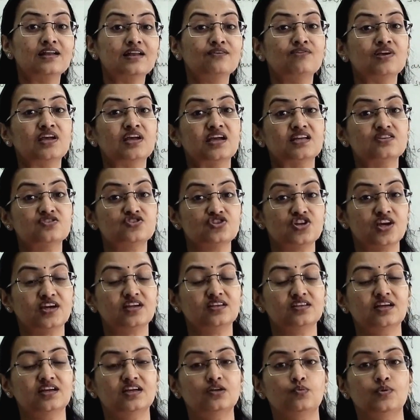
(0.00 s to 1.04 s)
we can check
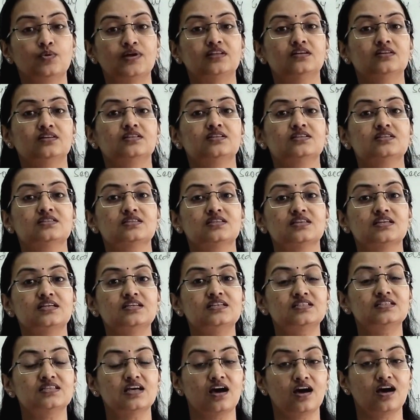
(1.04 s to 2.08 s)
that whether these
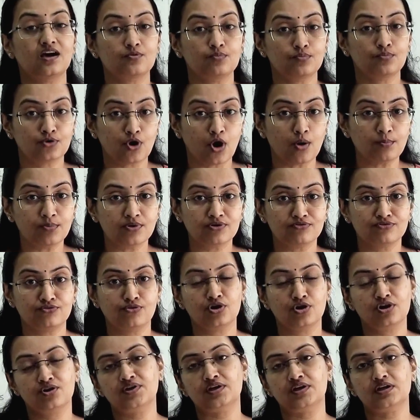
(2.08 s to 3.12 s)
seeds are proper for
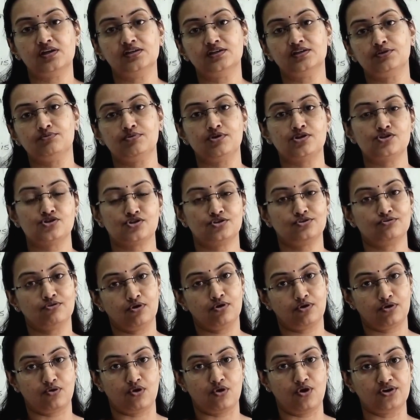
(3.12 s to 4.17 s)
our cultivation or
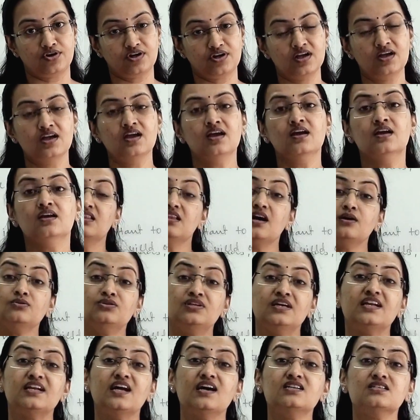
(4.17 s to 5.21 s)
not. Now
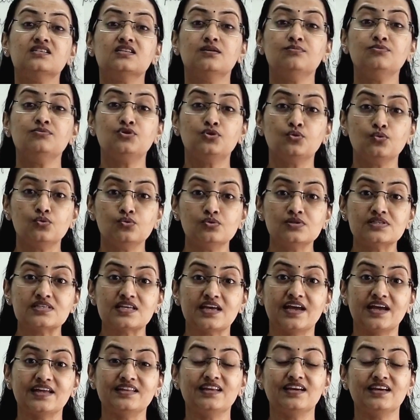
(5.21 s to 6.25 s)
there are some tools
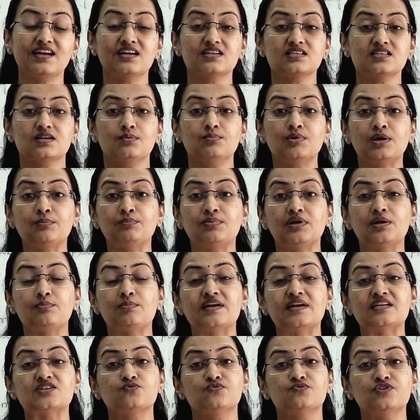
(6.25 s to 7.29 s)
and there are some
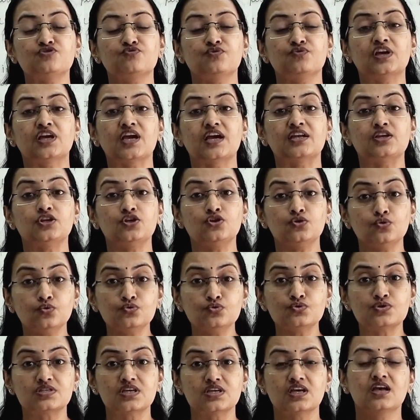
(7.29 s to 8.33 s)
implements which we can
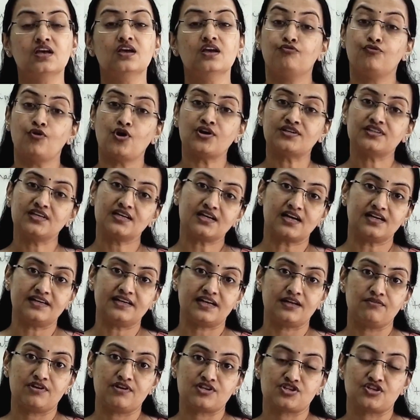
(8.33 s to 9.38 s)
use for the
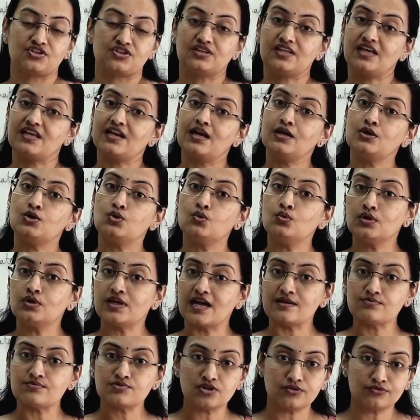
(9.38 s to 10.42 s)
cultivation. There are two
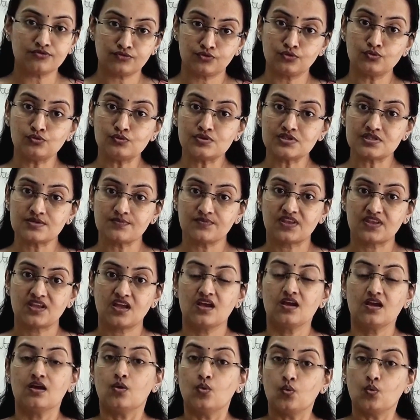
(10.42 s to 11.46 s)
types of tools,
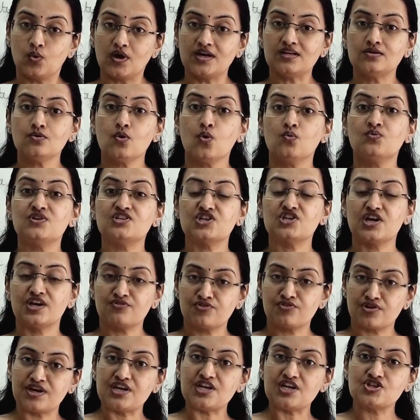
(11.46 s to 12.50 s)
one which are
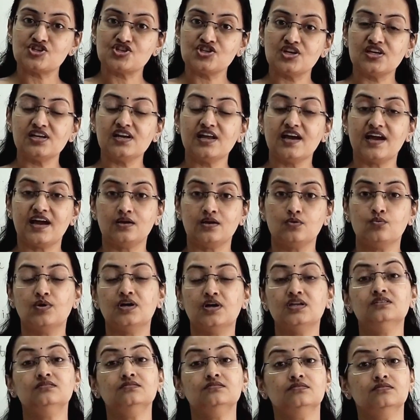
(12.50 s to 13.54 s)
traditional and
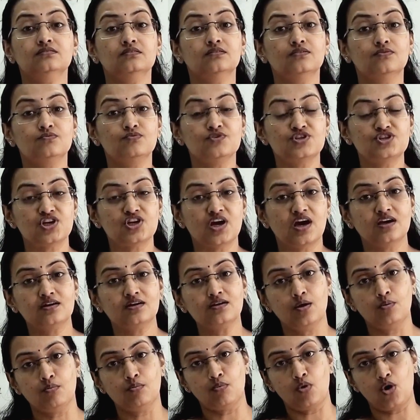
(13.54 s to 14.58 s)
one which are
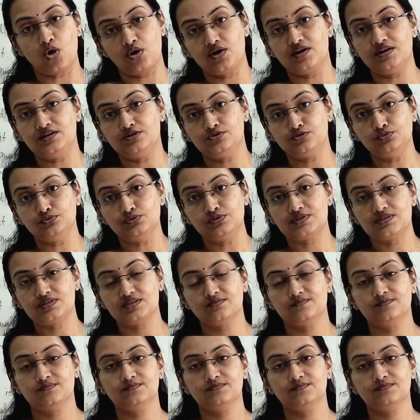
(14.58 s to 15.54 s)
modern tools.